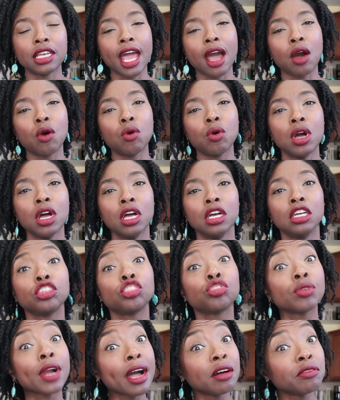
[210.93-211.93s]
Now,
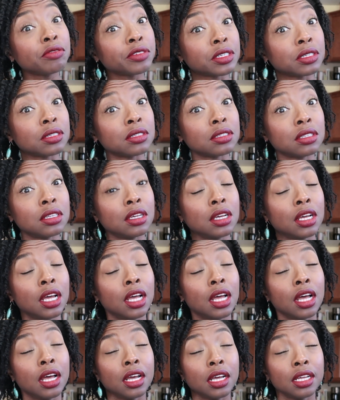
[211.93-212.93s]
travel
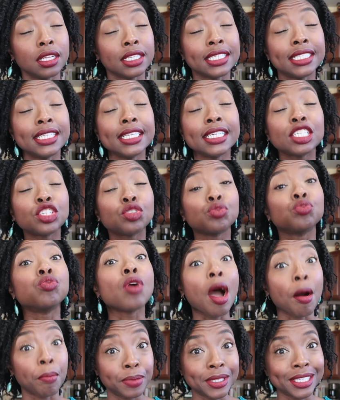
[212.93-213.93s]

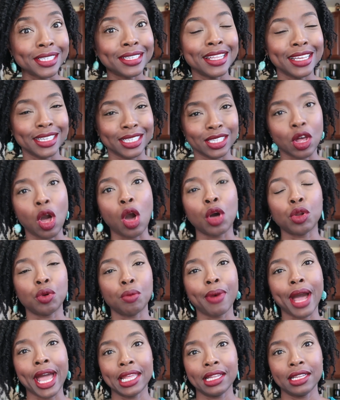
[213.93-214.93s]
disrupts this
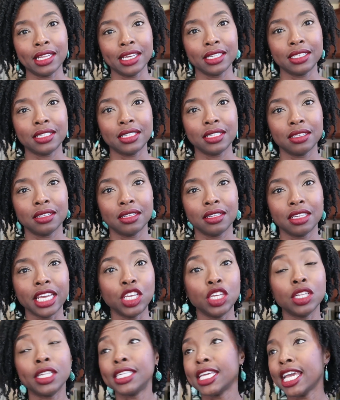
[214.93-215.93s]
autopilot.
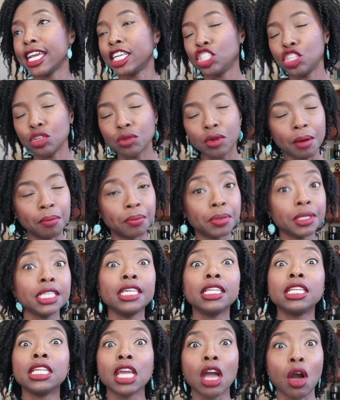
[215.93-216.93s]
It takes you
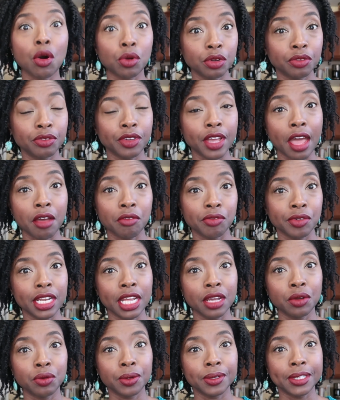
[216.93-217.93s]
completely out of your
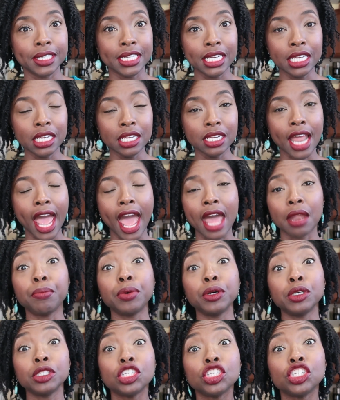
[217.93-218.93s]
everyday routine
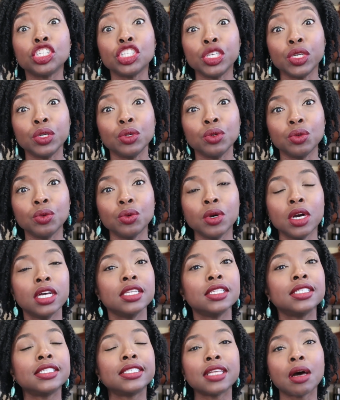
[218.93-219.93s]
and puts you
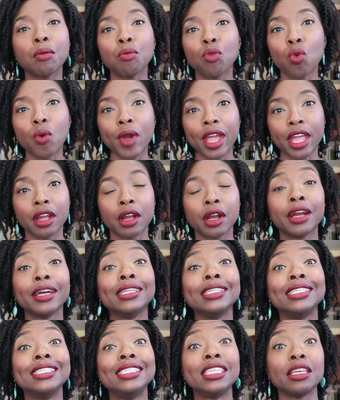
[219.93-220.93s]
somewhere
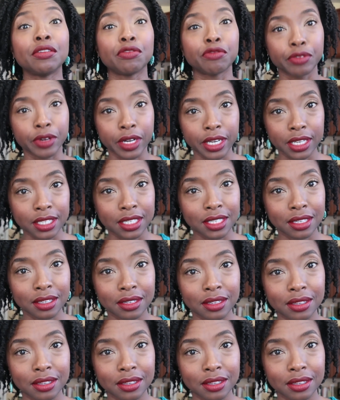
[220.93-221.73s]
different.